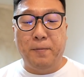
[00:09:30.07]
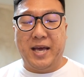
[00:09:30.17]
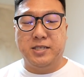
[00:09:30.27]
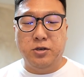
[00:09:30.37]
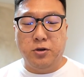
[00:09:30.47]

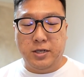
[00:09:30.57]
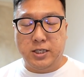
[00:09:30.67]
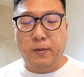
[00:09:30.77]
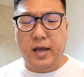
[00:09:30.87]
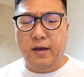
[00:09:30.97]
Bastiodon,
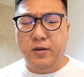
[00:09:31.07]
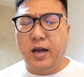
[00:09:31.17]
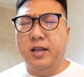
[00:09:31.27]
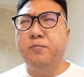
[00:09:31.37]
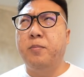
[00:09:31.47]
despite having
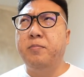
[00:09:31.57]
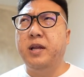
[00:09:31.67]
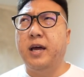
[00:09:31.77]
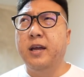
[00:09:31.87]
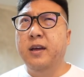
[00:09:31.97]
I think probably
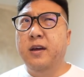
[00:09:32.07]
like